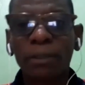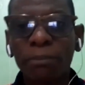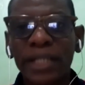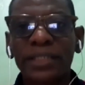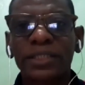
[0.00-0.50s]

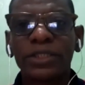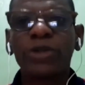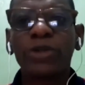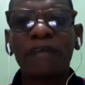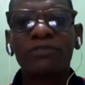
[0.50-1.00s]
but you
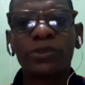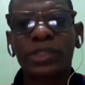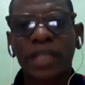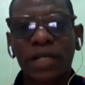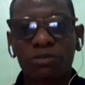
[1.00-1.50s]
have
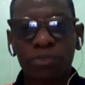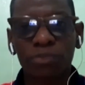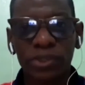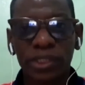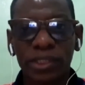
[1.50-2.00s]
those kind of
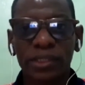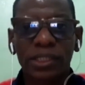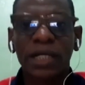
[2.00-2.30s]
processes.